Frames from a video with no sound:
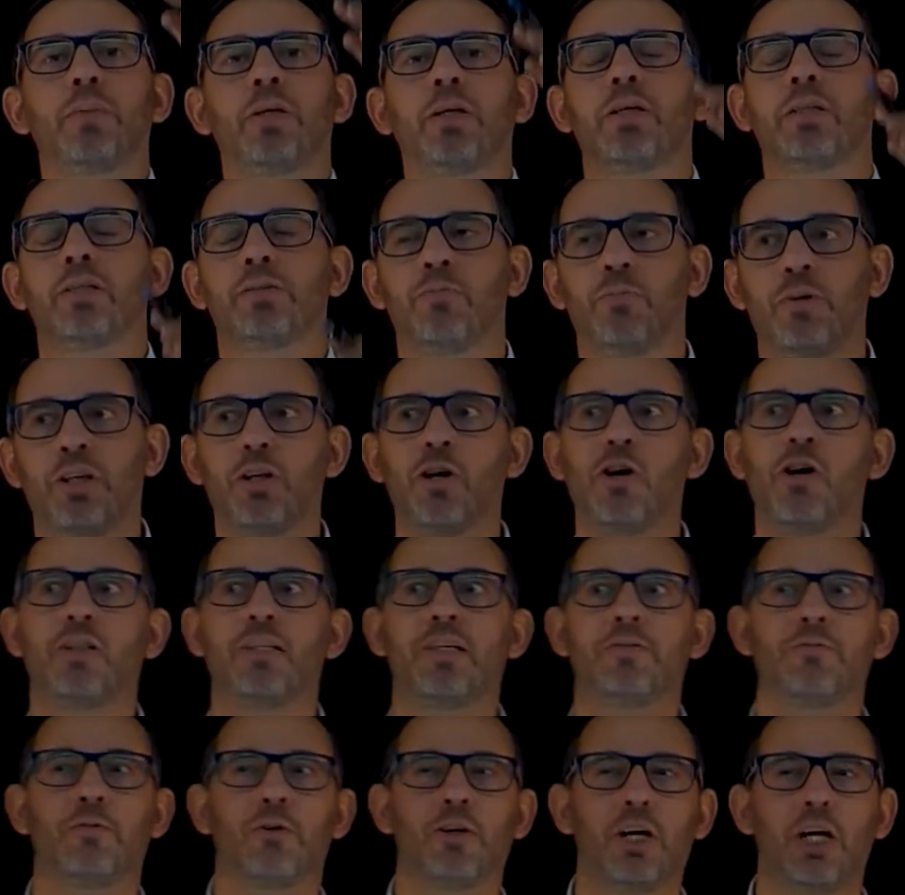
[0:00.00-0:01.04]
Because we know
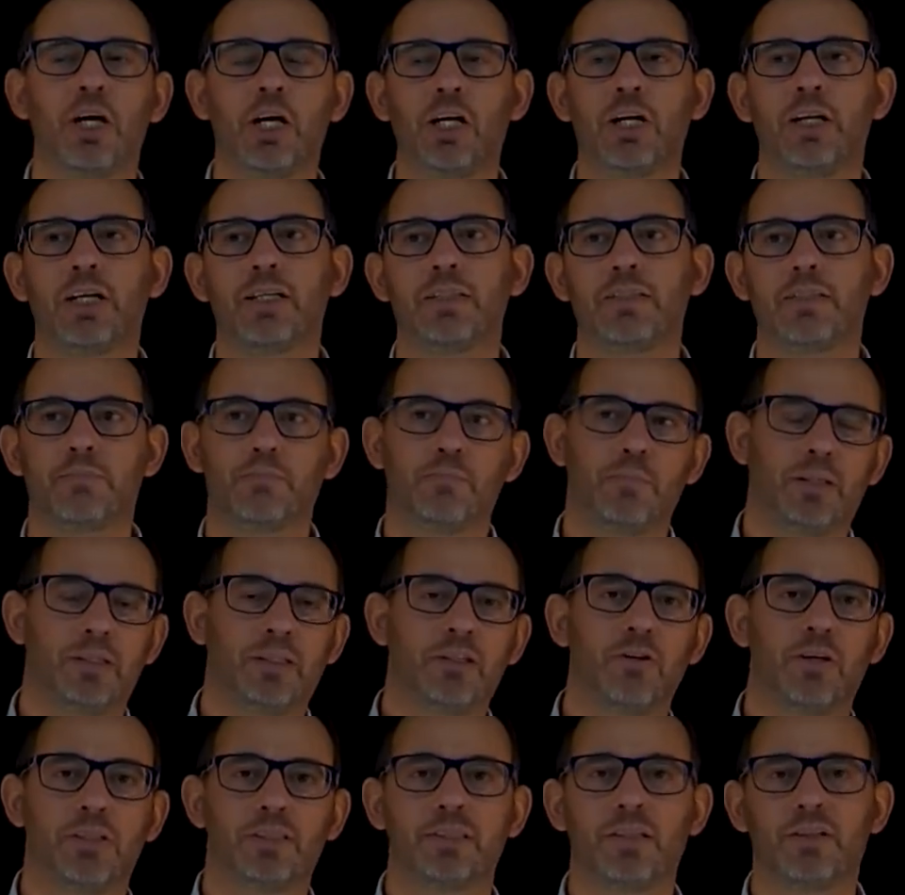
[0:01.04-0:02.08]
that for currents,
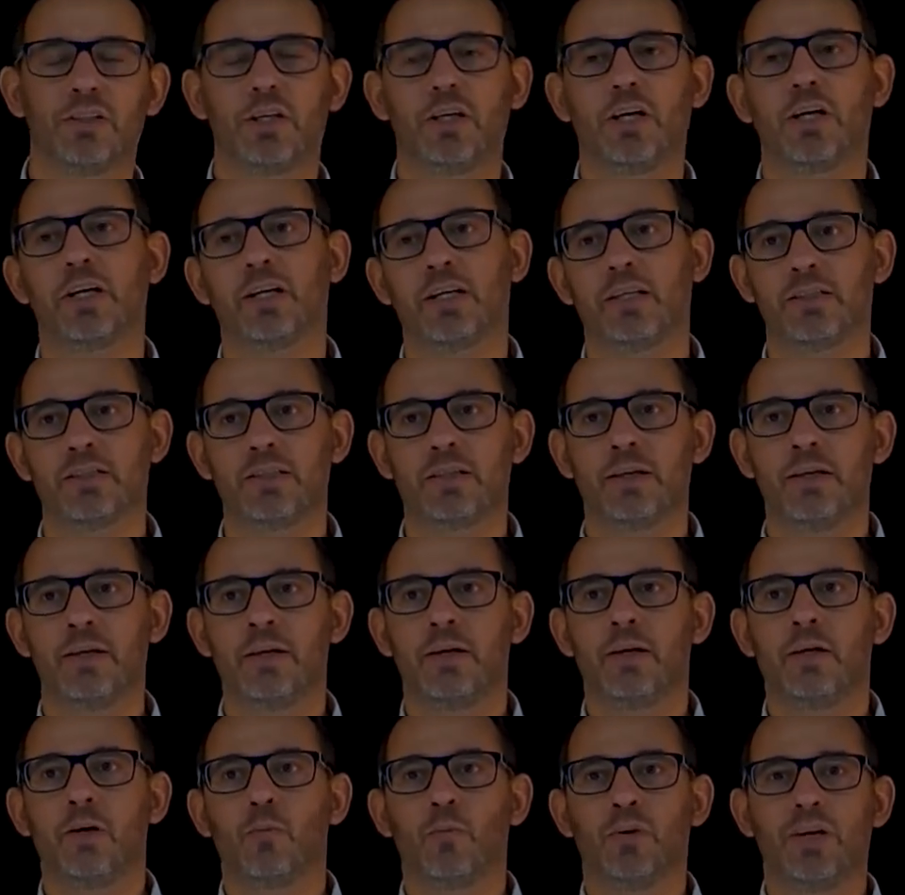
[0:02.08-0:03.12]
particularly steady currents,
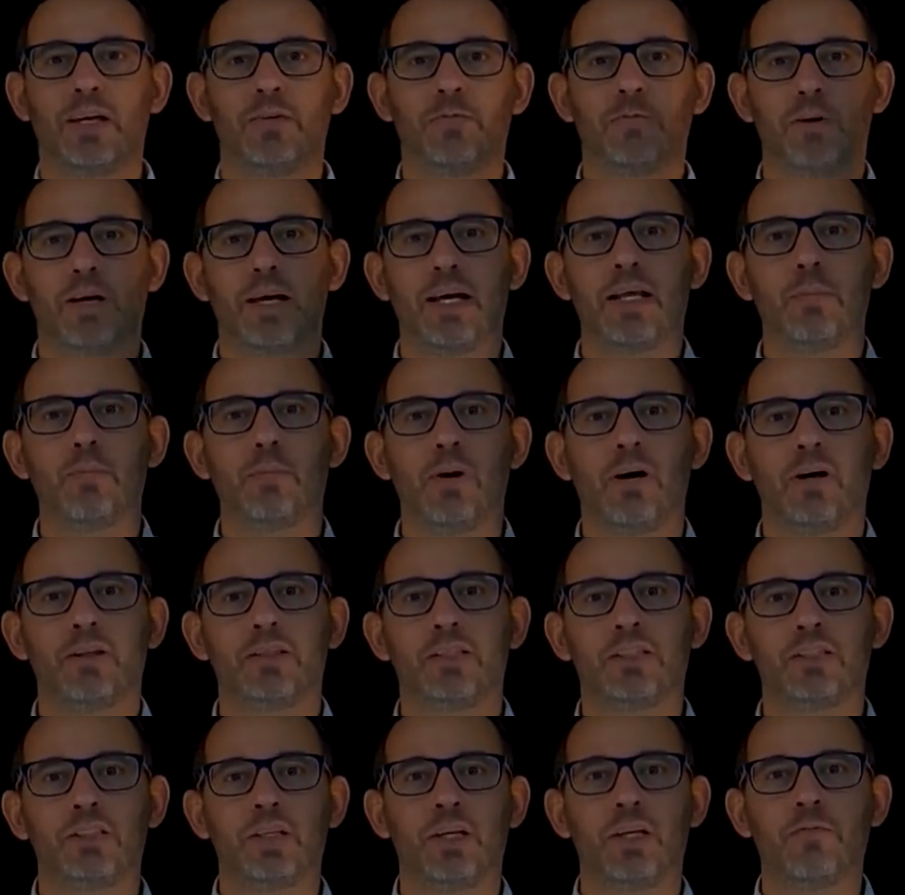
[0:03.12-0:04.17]
we can forget about
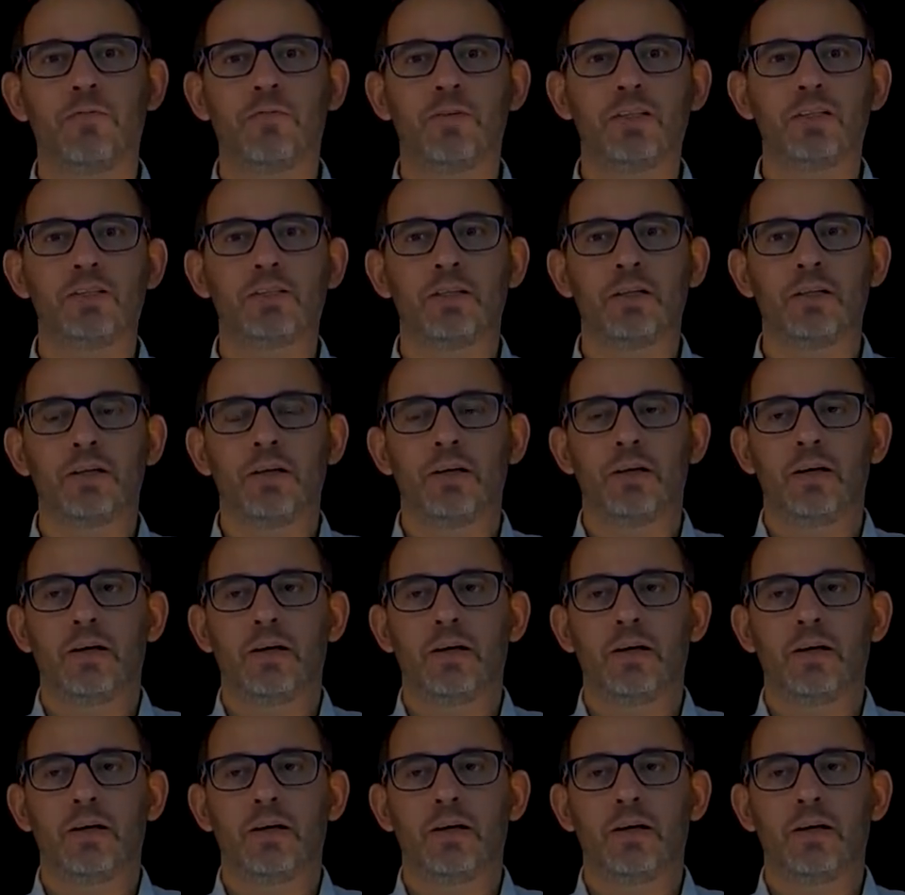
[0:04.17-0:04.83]
the surface,